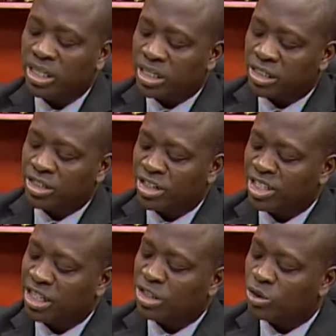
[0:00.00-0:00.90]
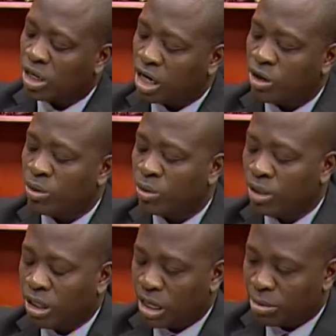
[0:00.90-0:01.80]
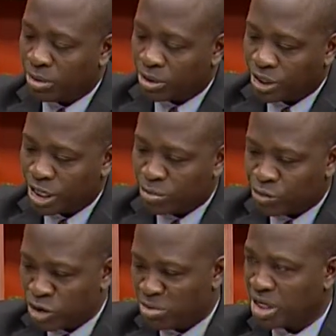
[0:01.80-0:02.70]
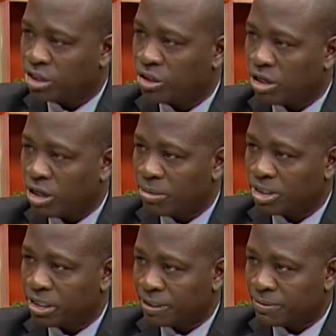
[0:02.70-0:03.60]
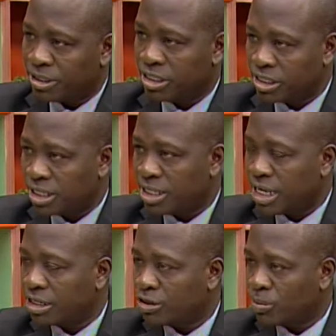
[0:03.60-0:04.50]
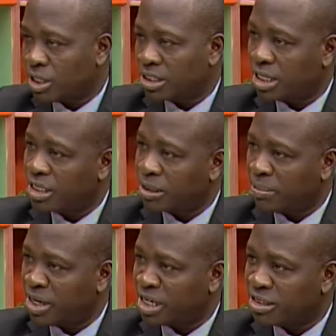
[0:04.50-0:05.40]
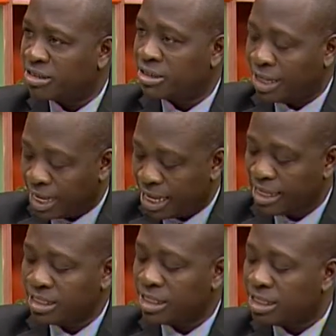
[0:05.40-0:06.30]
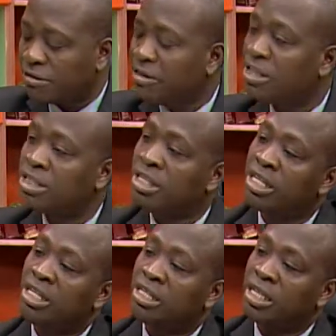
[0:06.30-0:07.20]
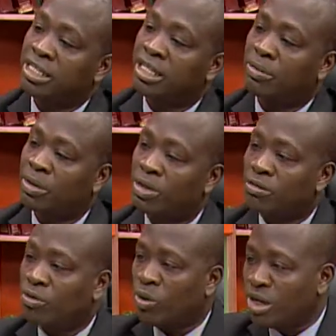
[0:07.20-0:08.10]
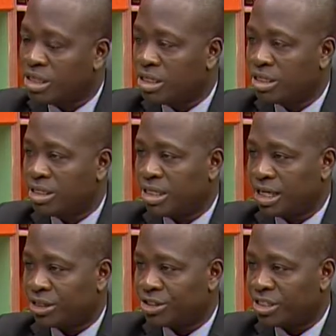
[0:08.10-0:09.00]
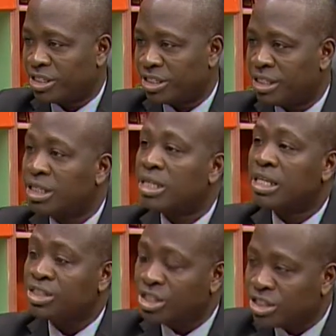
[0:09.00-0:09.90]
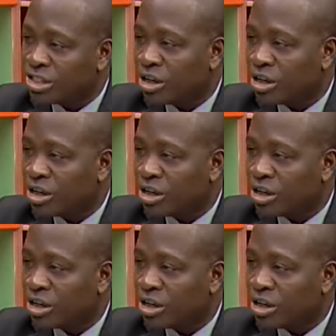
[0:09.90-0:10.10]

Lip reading: a decision taken to allow then Premier John Compton to take the island to political independence, and in the event the SLP would have won the election, then change the